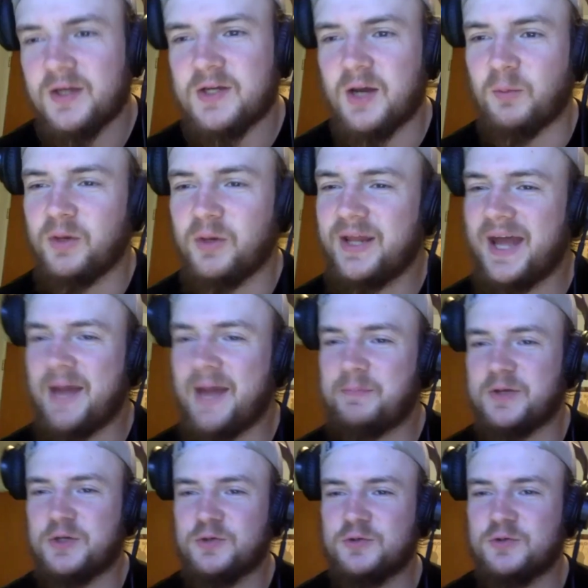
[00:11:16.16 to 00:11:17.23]
I'm really happy
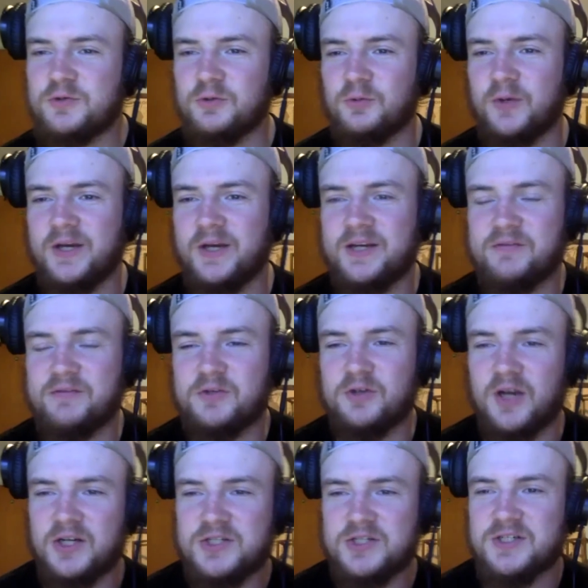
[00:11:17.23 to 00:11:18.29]
you went a different
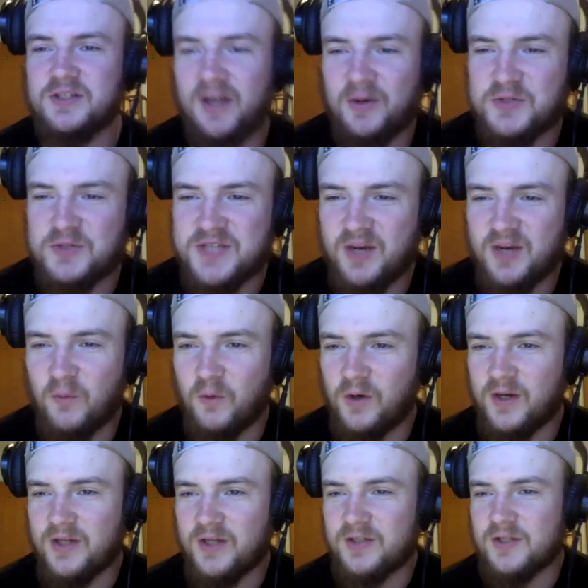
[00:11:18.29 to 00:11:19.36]
direction. I was kind of
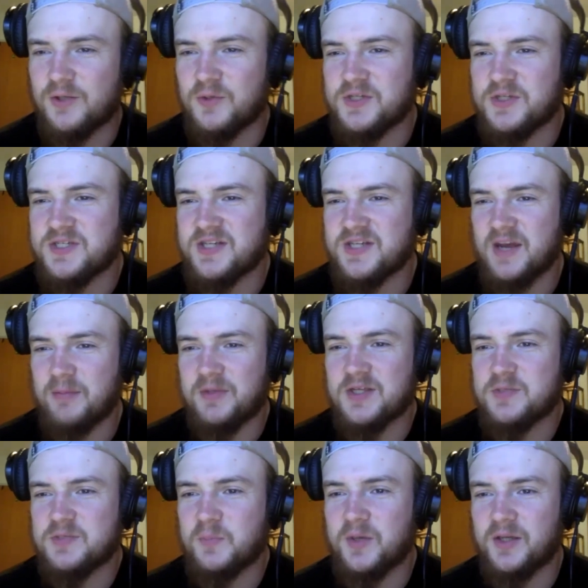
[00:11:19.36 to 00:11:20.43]
worried you would snipe
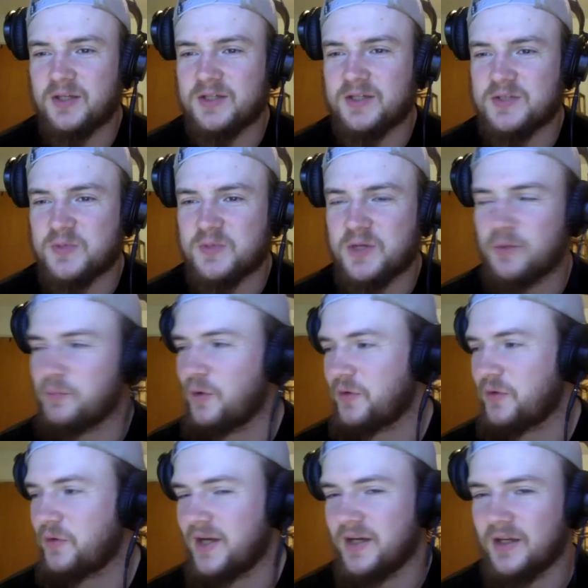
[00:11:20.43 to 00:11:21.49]
this pick because we could both
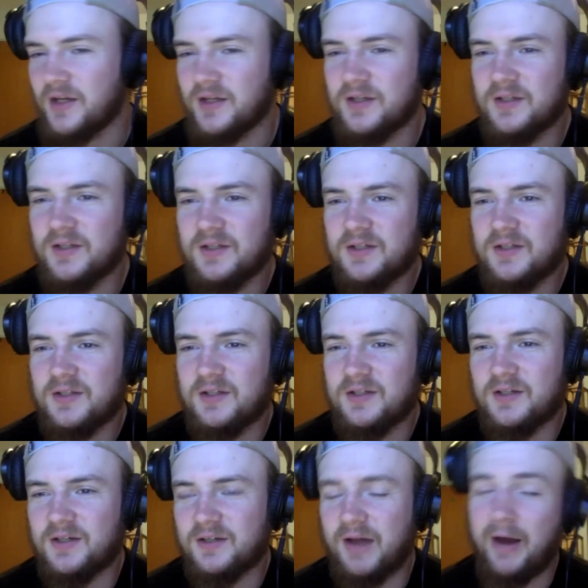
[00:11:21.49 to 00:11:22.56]
kind of,
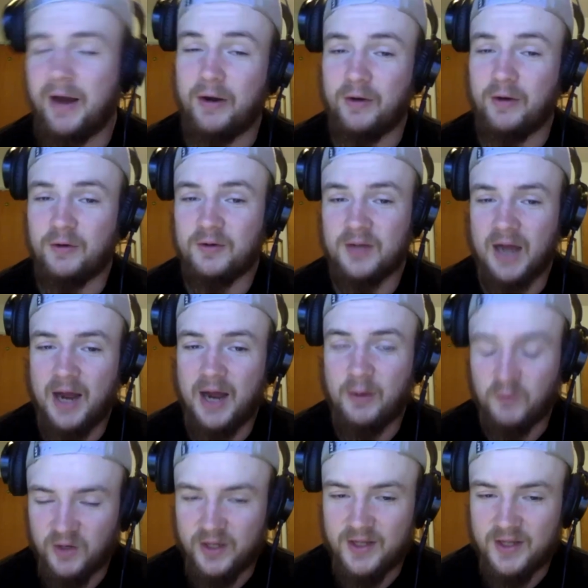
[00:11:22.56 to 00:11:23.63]
I don't know. I
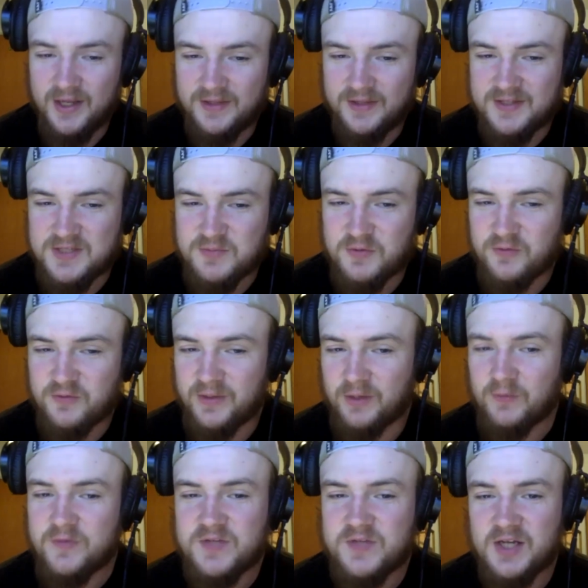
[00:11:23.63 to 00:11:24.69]
really like this movement,
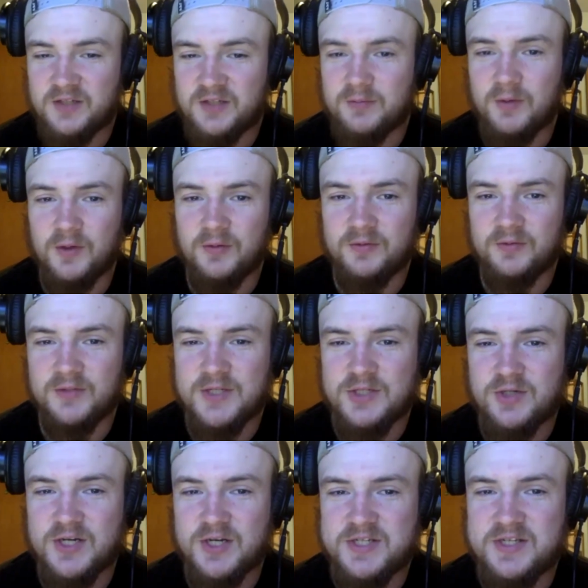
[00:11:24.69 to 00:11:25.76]
and we talked about this
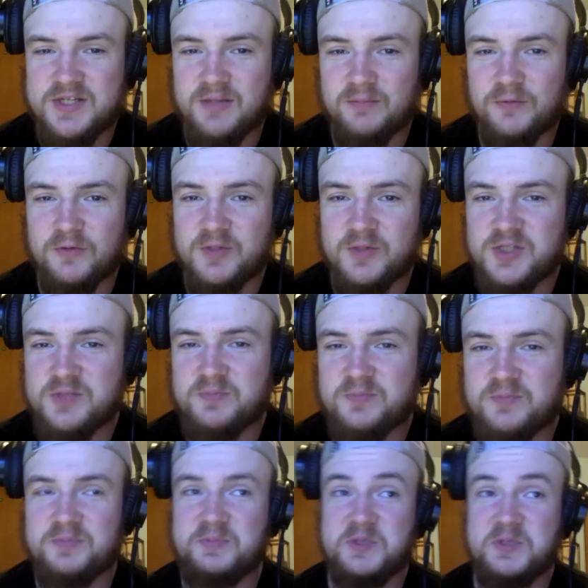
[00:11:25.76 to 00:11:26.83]
tricep movement
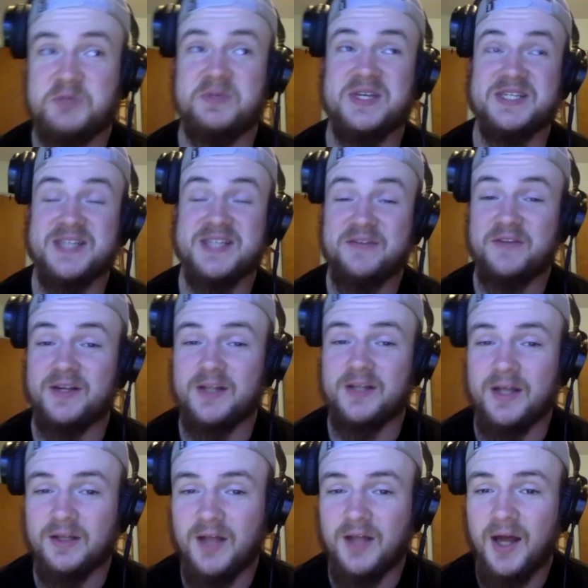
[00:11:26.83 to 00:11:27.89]
specifically
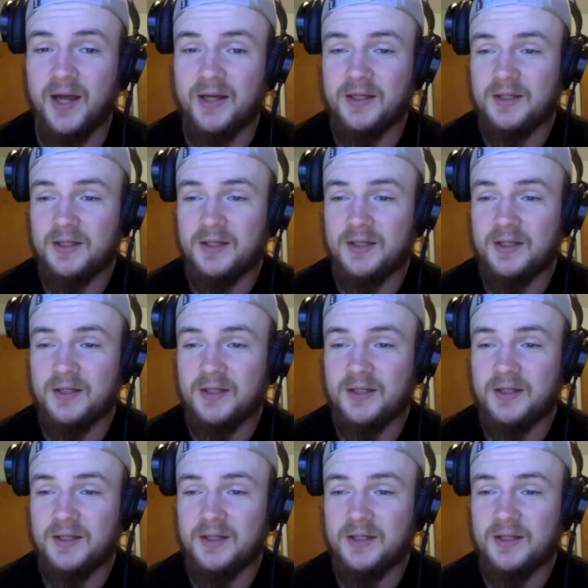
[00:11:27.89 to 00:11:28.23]
a lot.